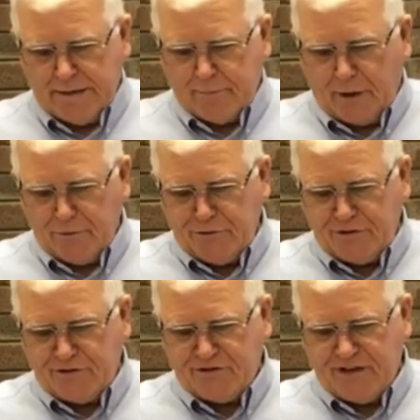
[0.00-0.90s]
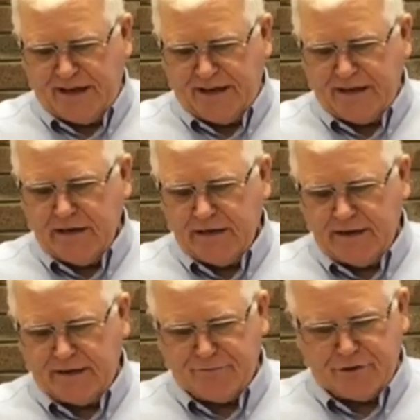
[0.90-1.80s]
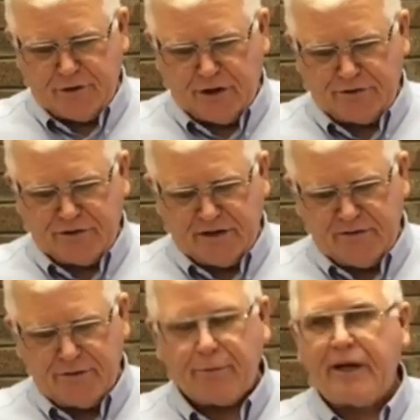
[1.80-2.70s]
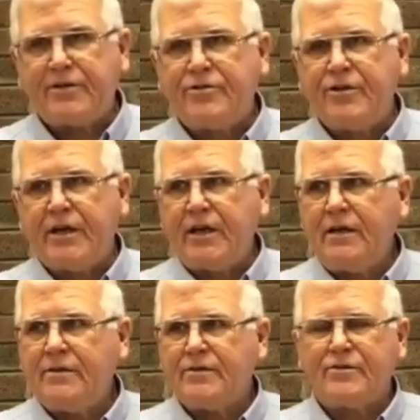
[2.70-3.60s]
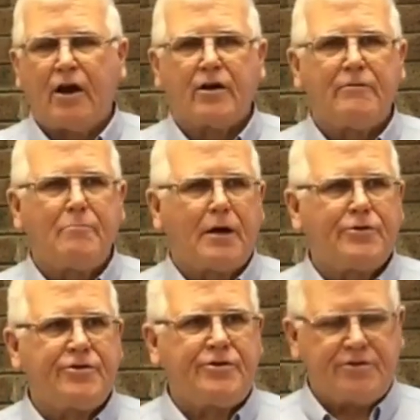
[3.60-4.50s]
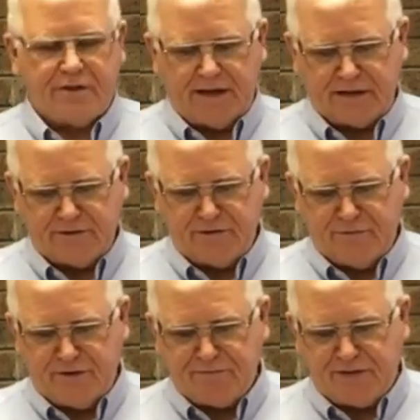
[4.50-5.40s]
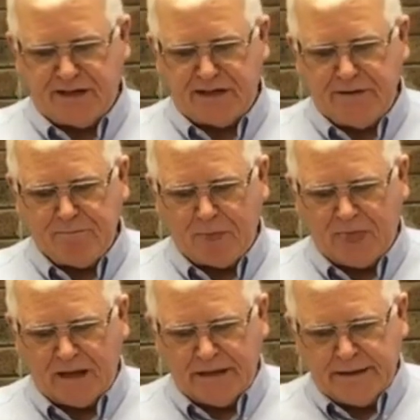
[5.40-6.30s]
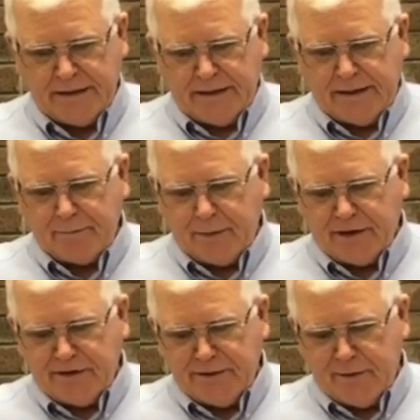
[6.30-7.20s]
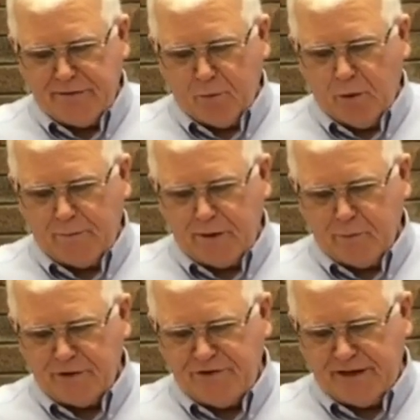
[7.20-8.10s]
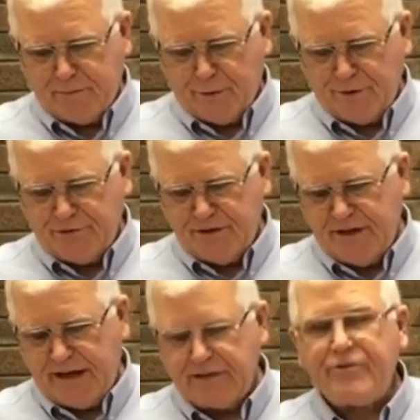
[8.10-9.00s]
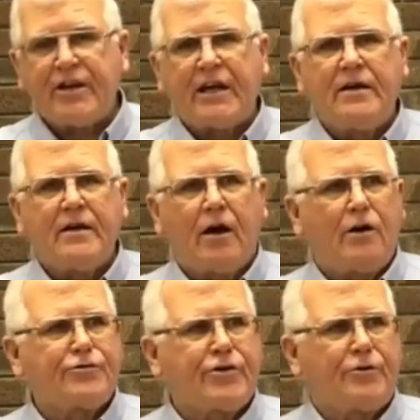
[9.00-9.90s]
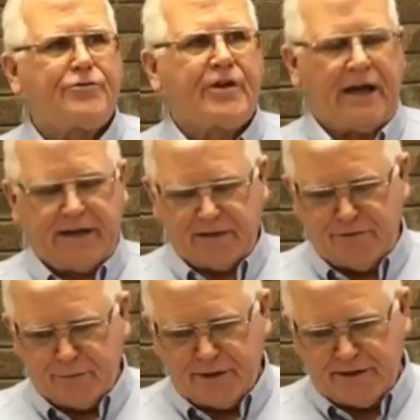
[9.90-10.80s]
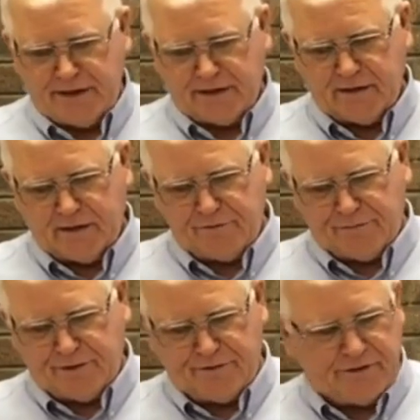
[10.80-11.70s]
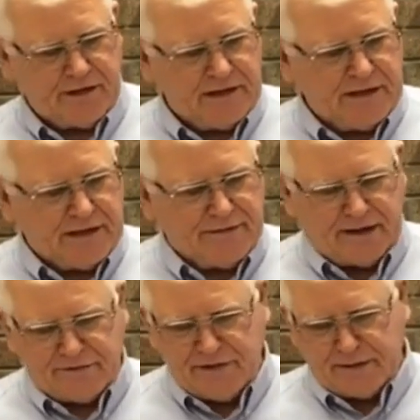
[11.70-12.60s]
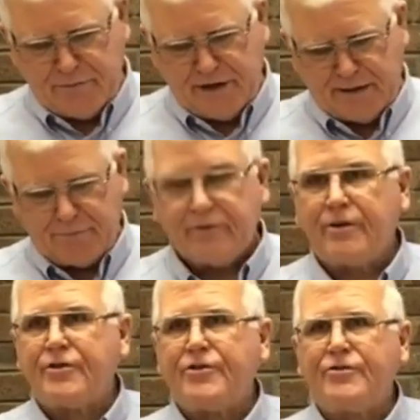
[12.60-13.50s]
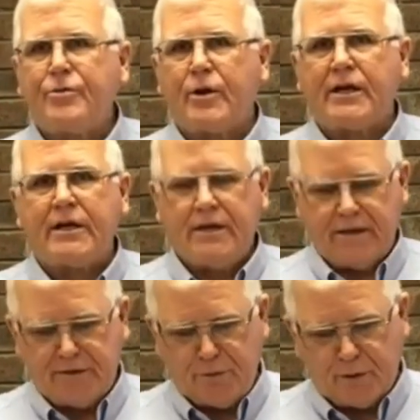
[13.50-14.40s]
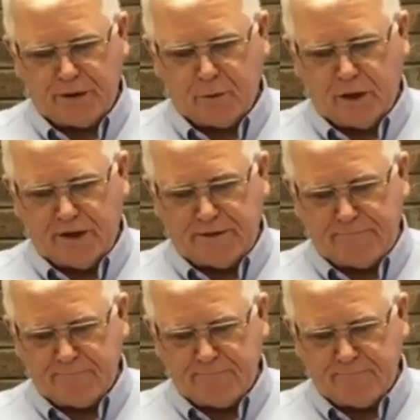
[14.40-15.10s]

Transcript: Moses sang after crossing the Red Sea, the Song of Moses in Exodus 15. And Miriam and the women with timbrels and dancing also sang, if you read down a little further in that same chapter, verses 20 and 21.